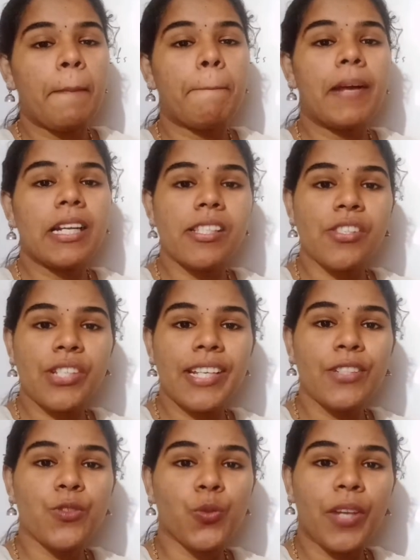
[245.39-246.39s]
Bud
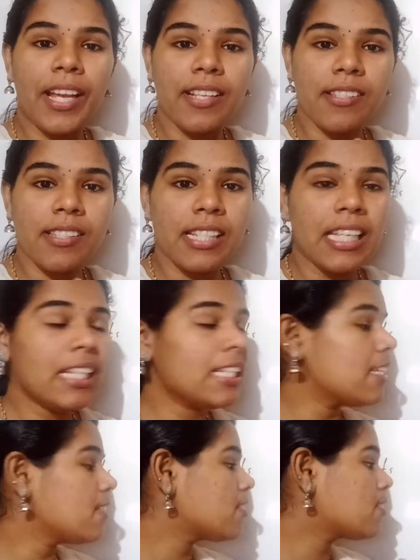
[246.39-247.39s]
stage, you can see
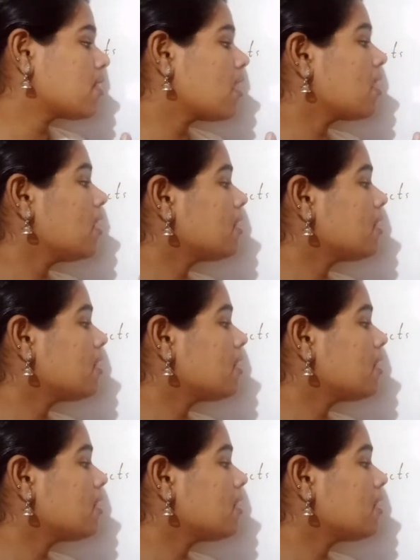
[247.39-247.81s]
this